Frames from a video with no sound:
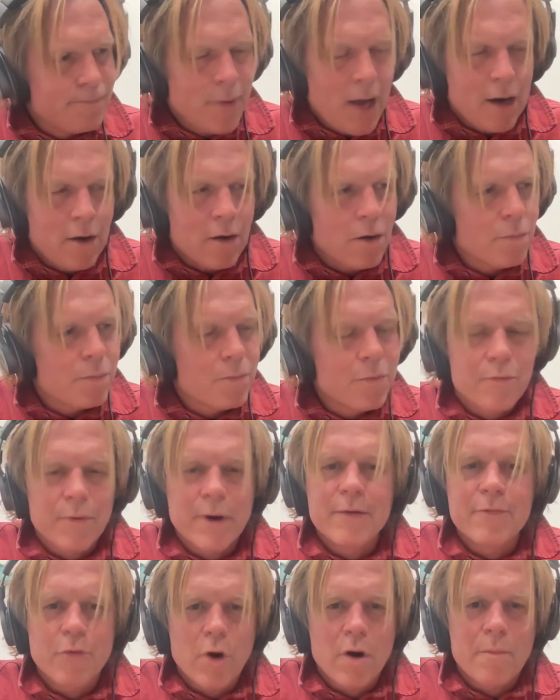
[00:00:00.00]
I don't know,
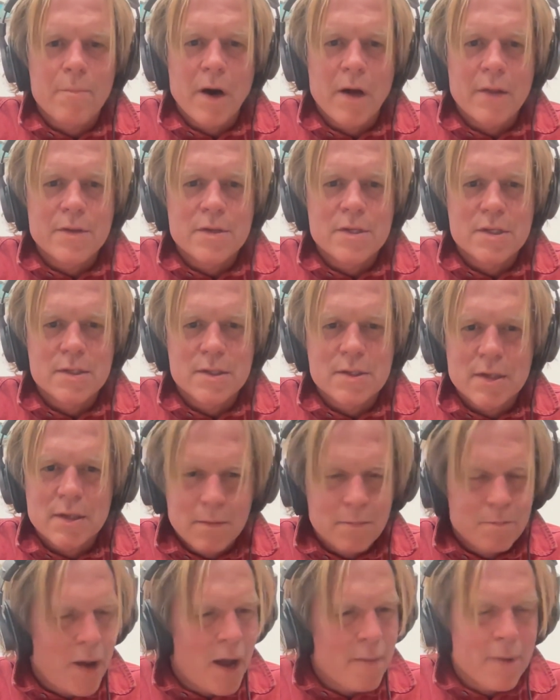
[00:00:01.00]
3-4 months
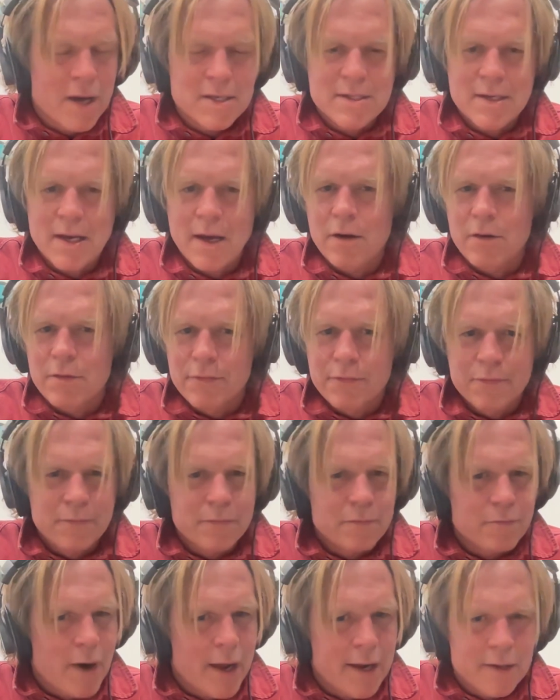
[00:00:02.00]
by
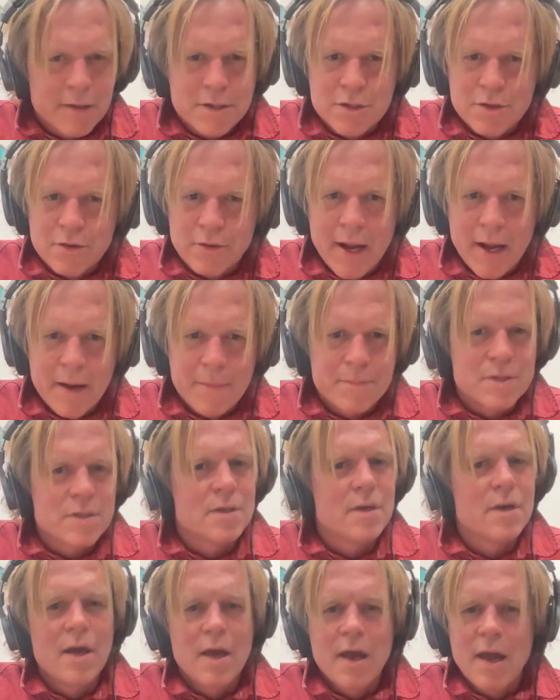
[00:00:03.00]
myself, writing the
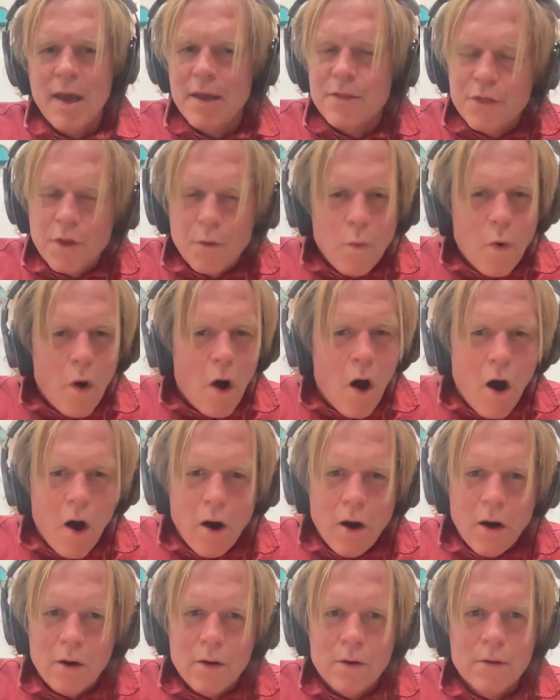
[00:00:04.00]
script, hit the
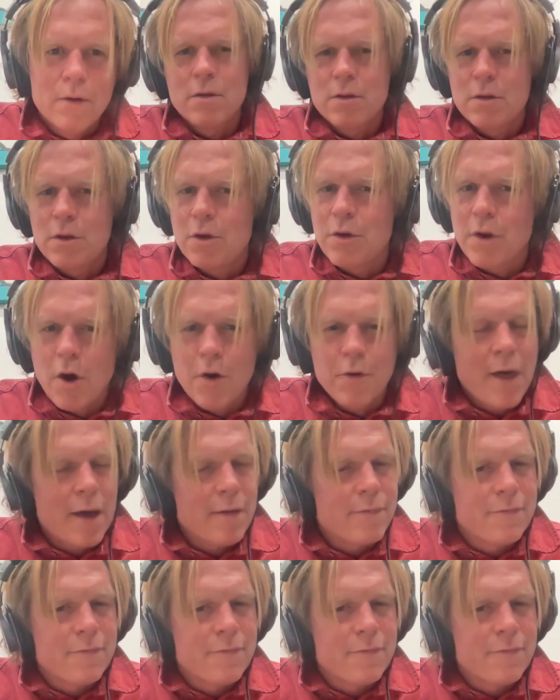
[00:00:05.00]
wall. That